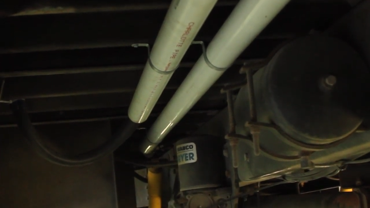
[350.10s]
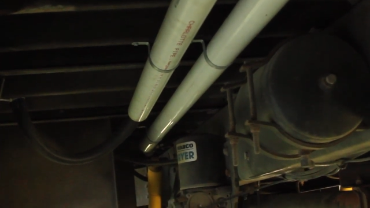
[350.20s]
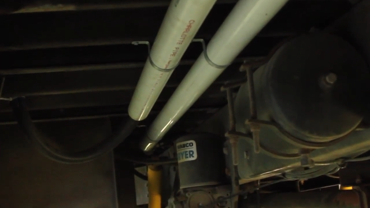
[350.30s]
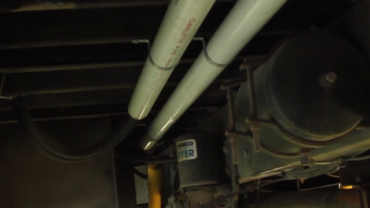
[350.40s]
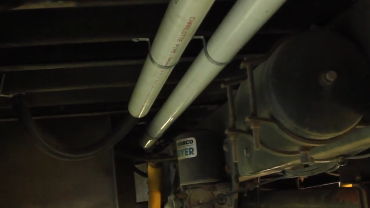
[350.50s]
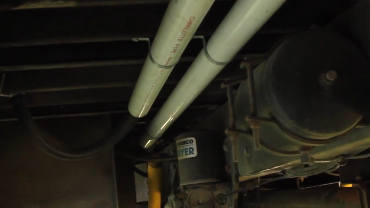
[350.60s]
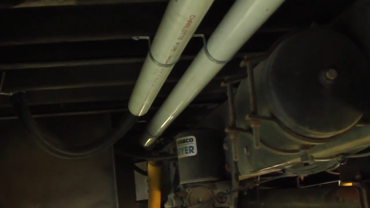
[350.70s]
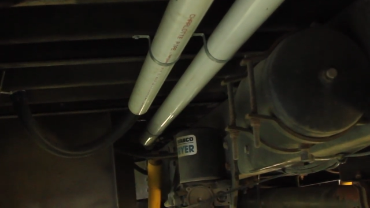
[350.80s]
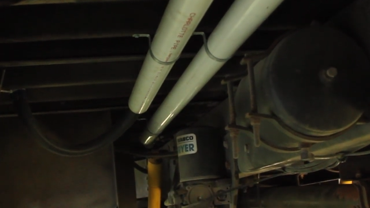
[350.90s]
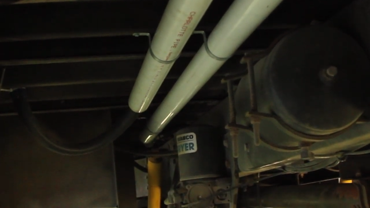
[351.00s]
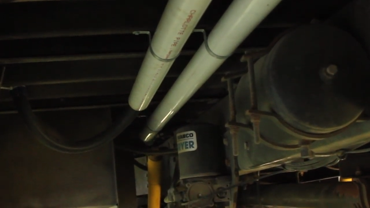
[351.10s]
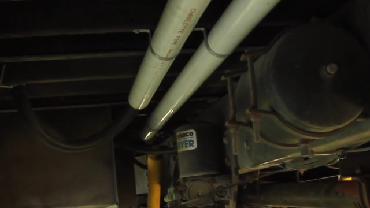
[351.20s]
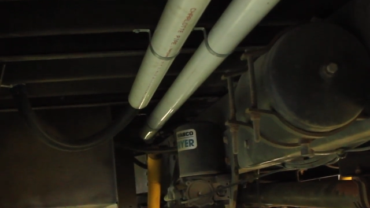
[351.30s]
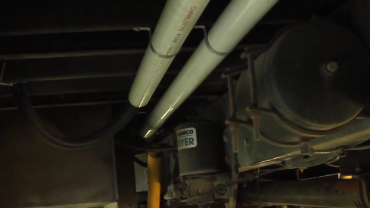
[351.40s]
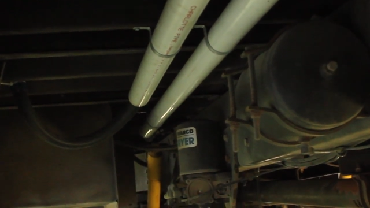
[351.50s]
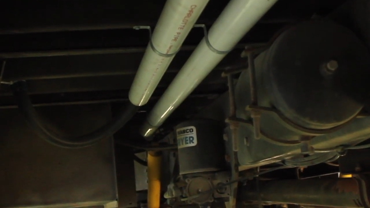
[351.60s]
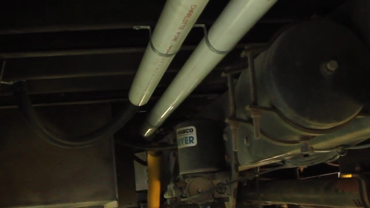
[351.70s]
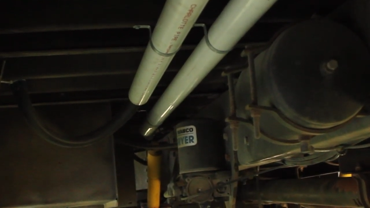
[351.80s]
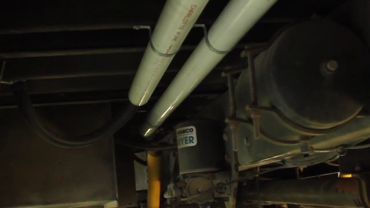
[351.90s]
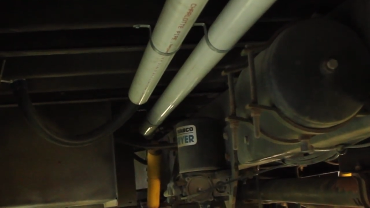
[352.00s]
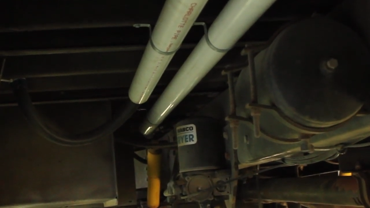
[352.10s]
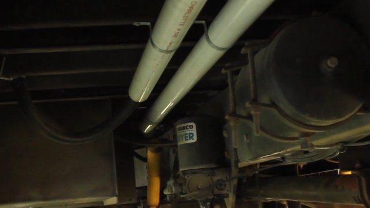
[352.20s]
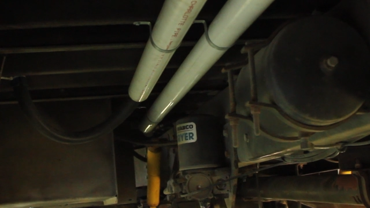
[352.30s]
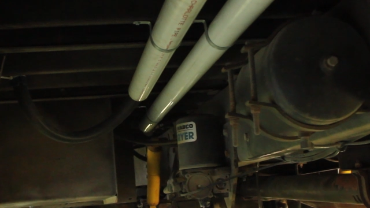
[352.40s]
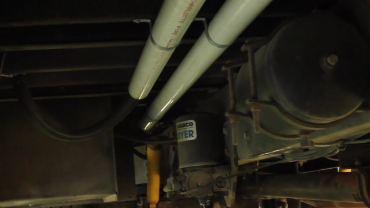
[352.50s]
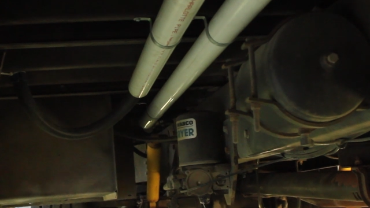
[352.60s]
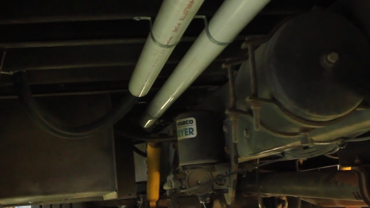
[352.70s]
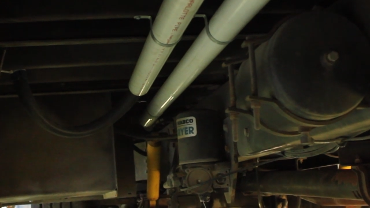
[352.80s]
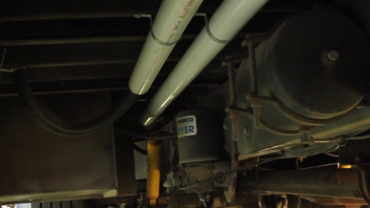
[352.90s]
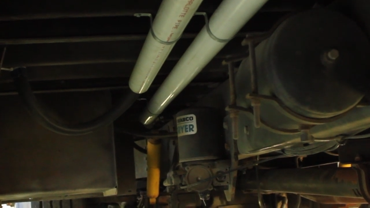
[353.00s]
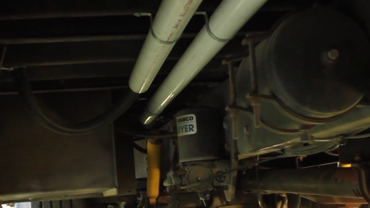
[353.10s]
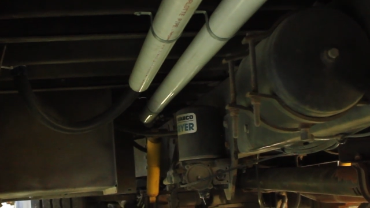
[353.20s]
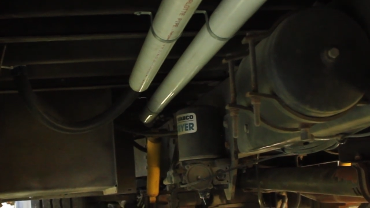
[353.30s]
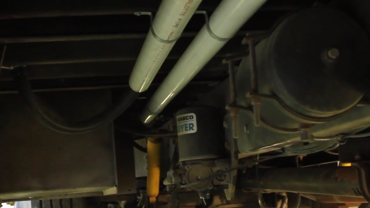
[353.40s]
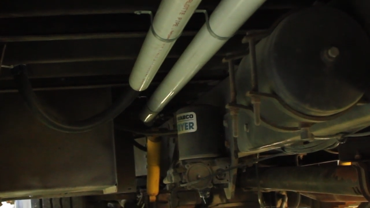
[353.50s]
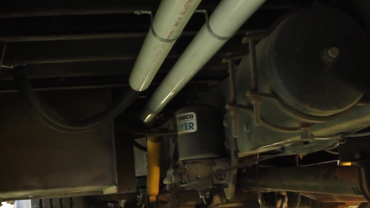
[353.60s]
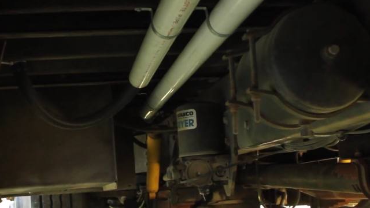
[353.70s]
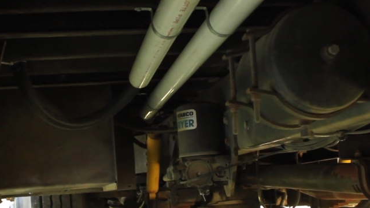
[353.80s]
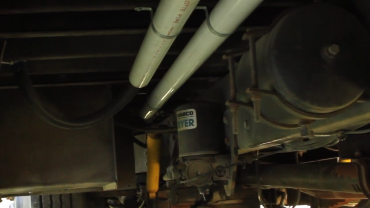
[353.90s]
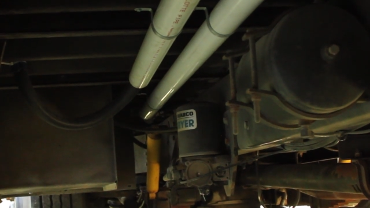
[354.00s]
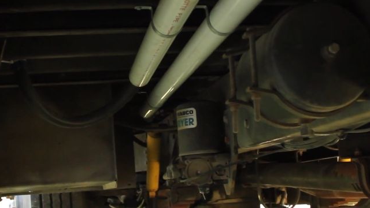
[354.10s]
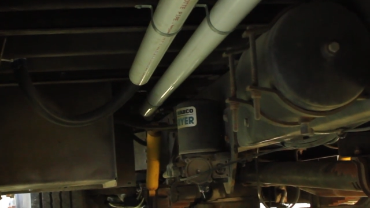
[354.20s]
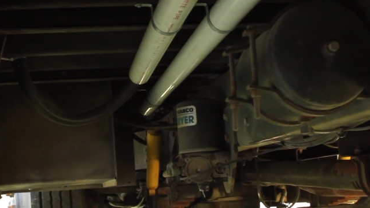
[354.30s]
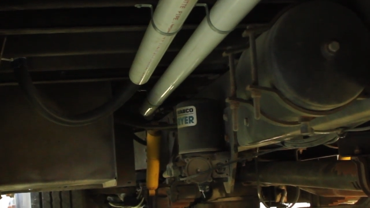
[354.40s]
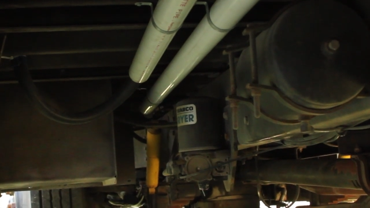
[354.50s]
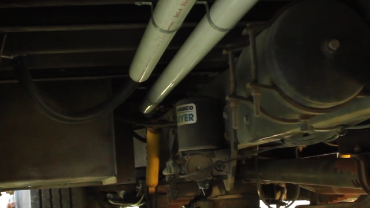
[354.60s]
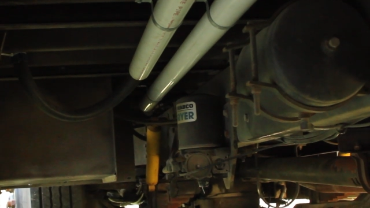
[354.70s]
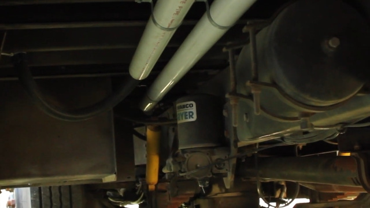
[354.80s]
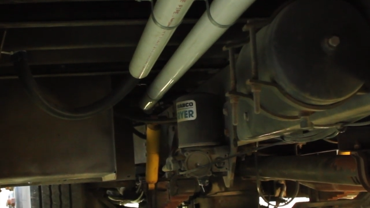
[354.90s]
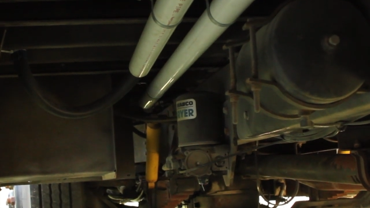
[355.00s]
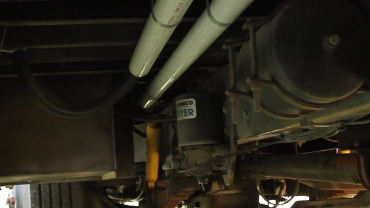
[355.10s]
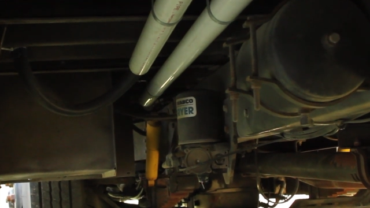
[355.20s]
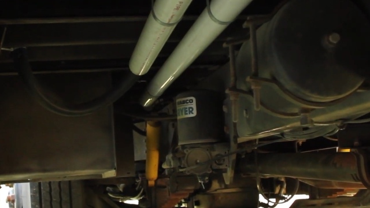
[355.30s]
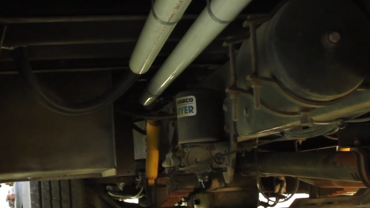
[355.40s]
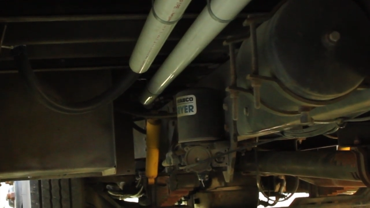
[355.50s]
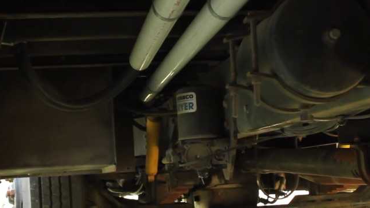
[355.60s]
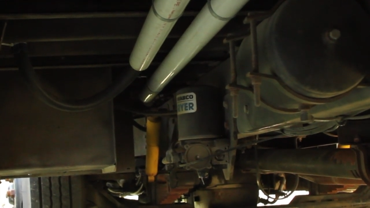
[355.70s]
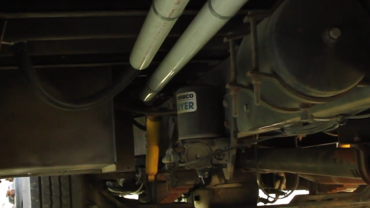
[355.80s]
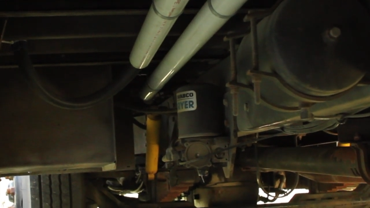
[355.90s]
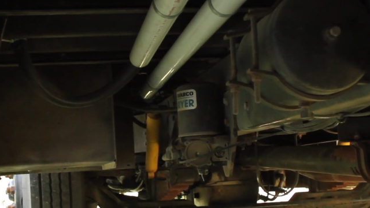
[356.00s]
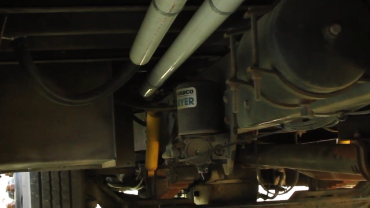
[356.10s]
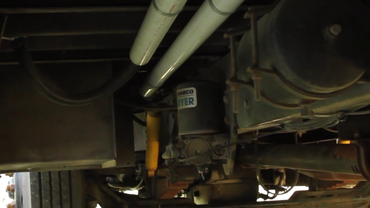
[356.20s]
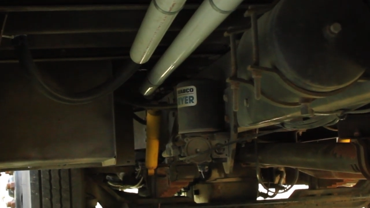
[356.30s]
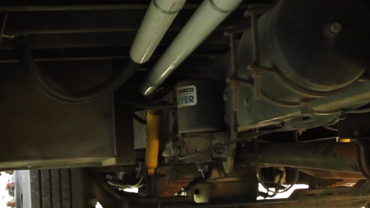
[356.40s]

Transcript: (no speaker visible)